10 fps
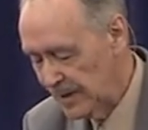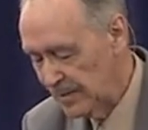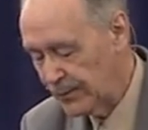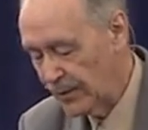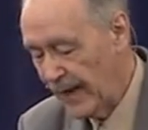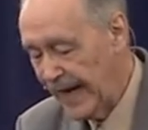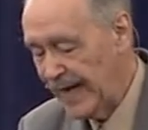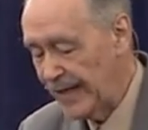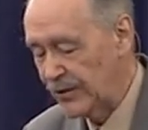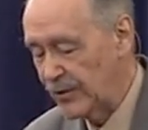
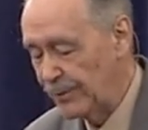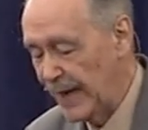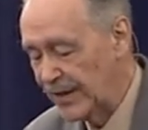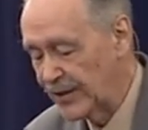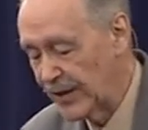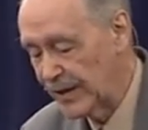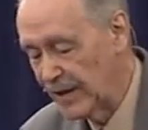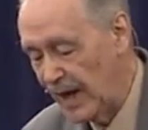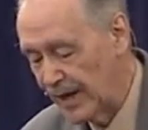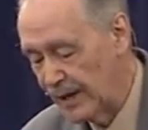Praise be to the
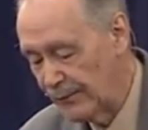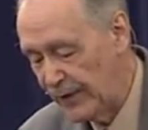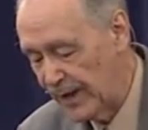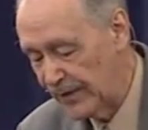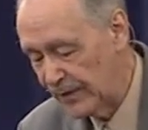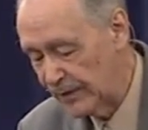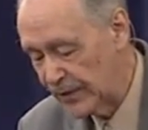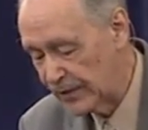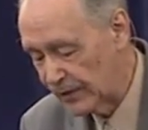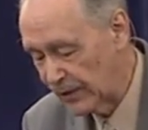God and Father, in
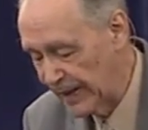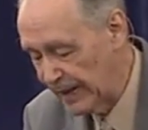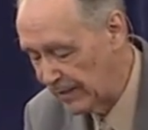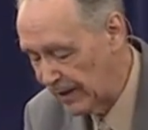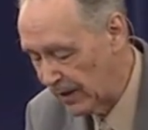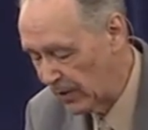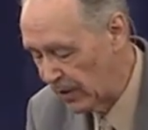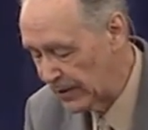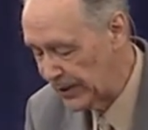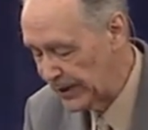verse 3, of our
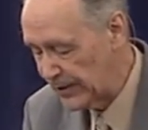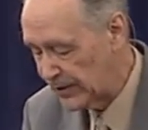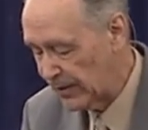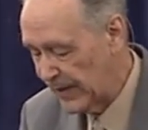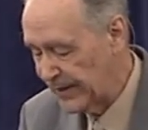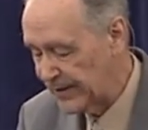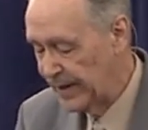Lord Jesus Christ,